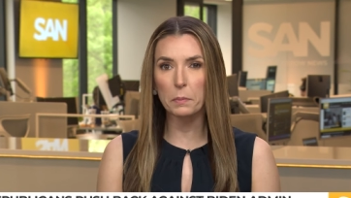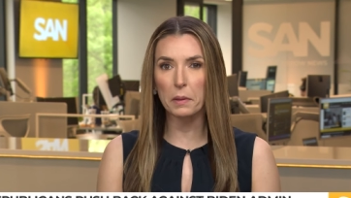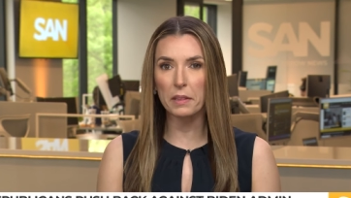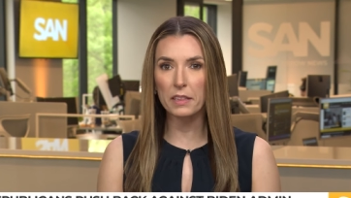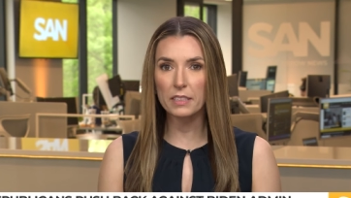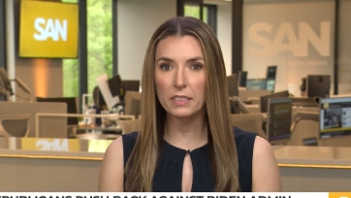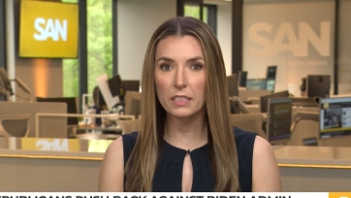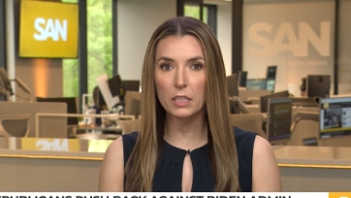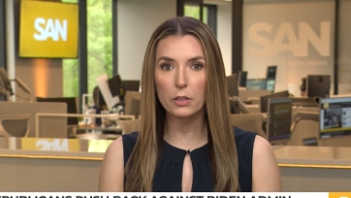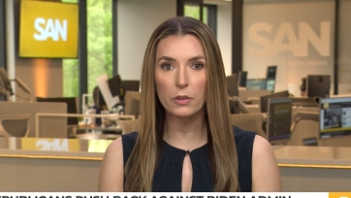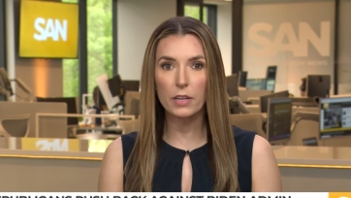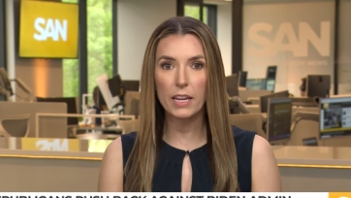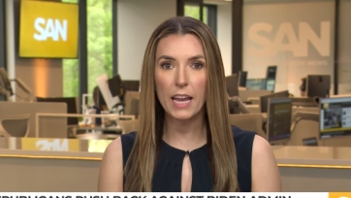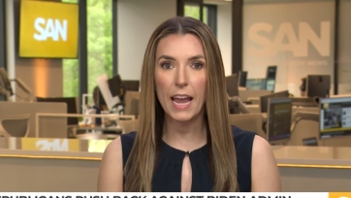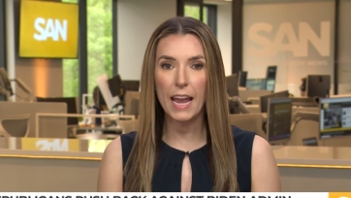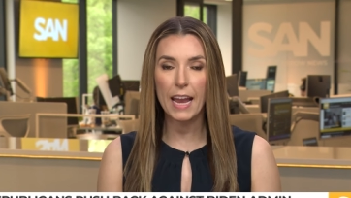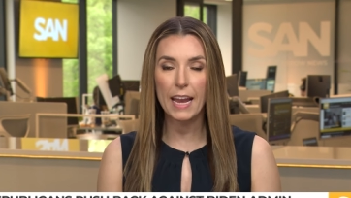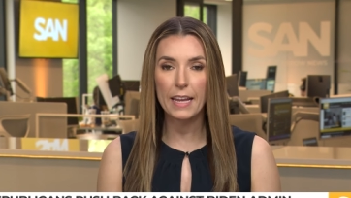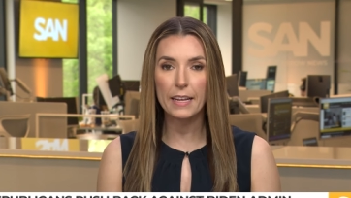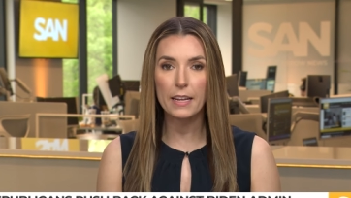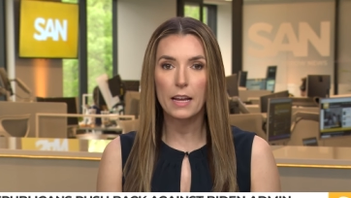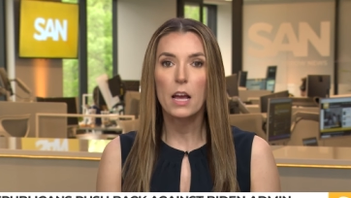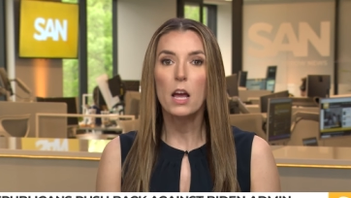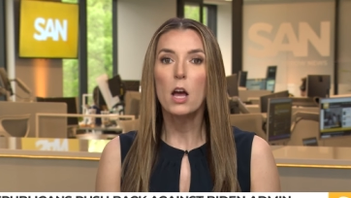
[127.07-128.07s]
military
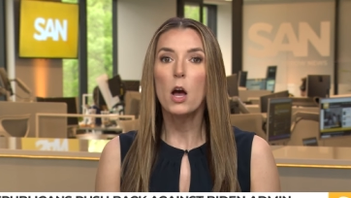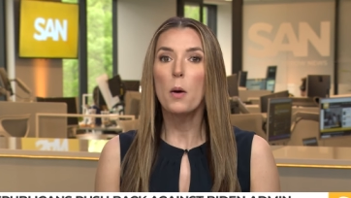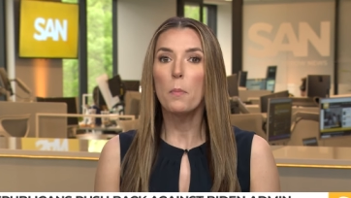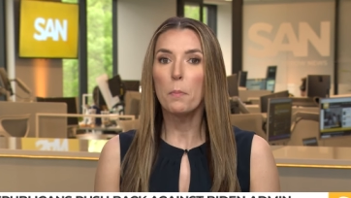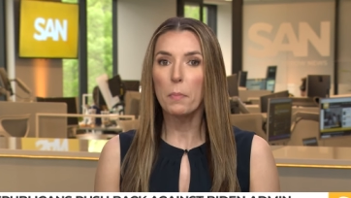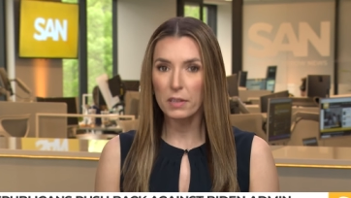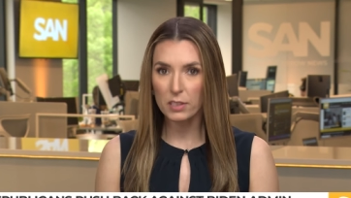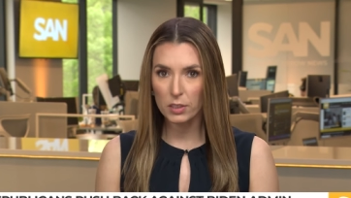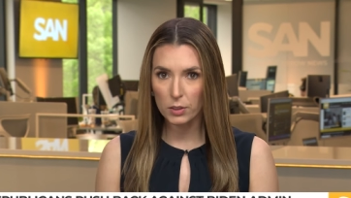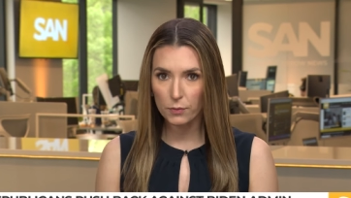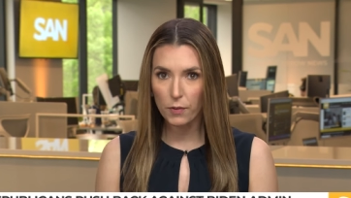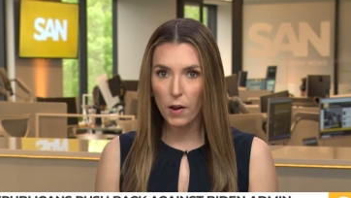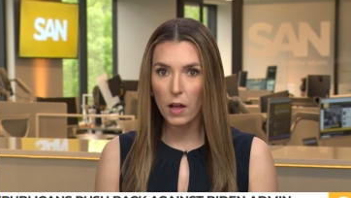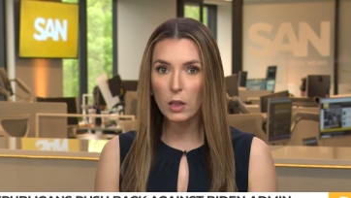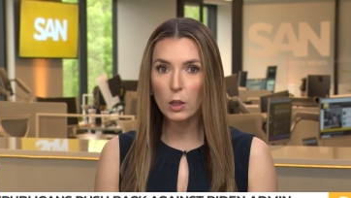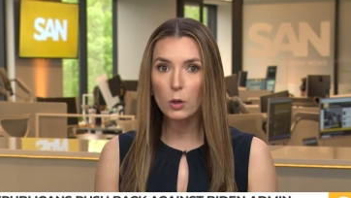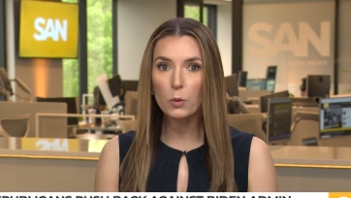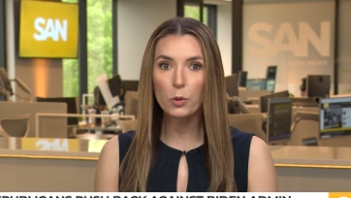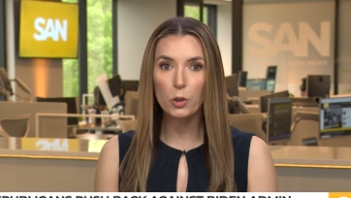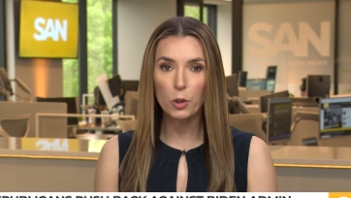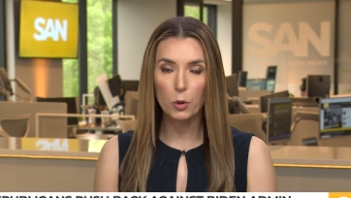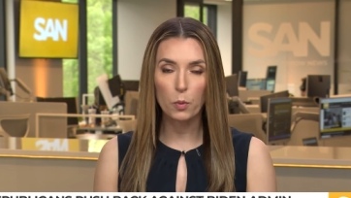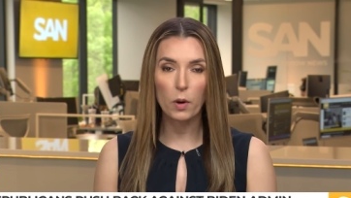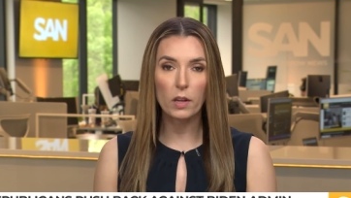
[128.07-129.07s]
aid must
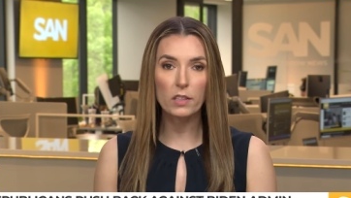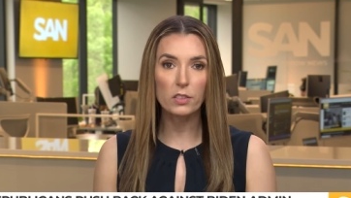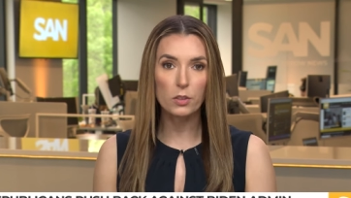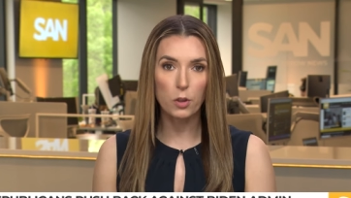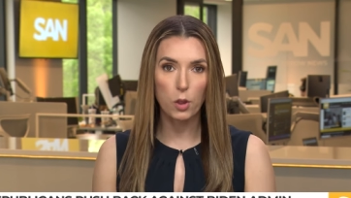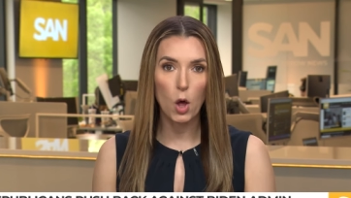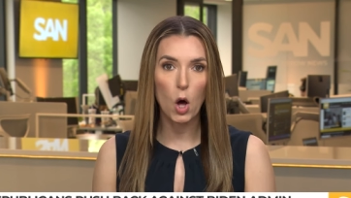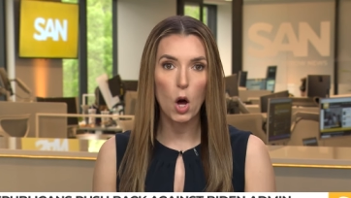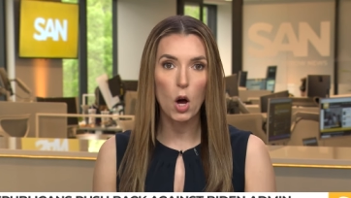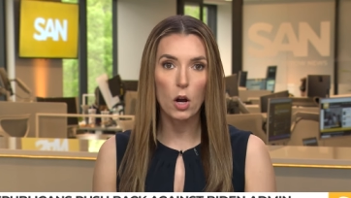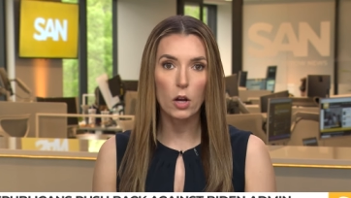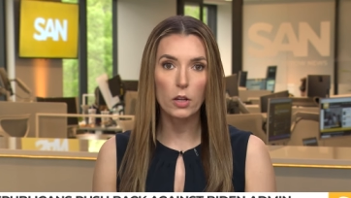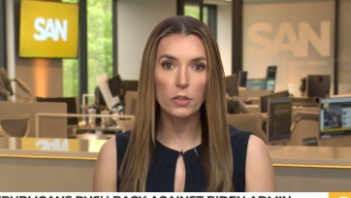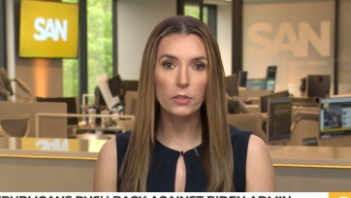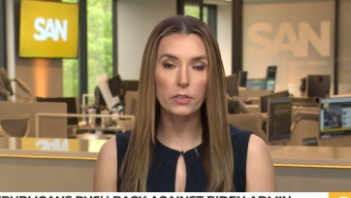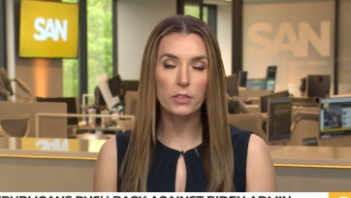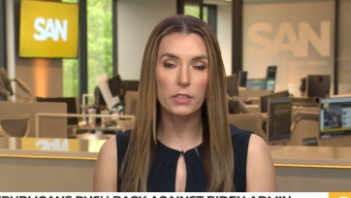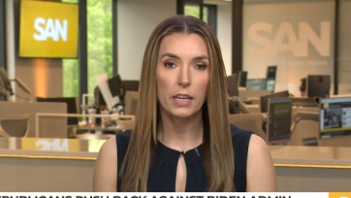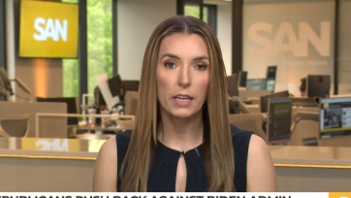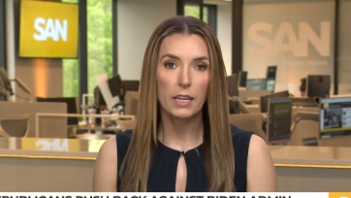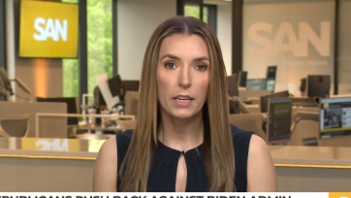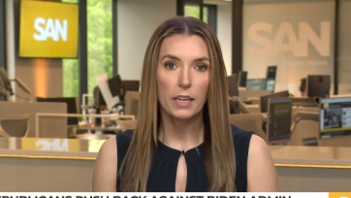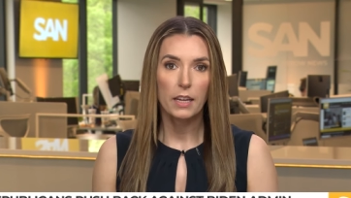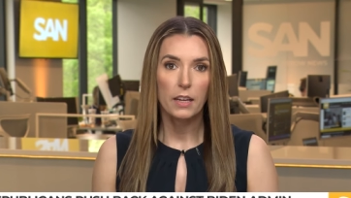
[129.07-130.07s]
follow U.S.
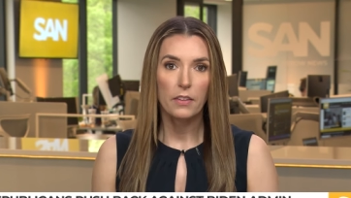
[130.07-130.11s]
laws.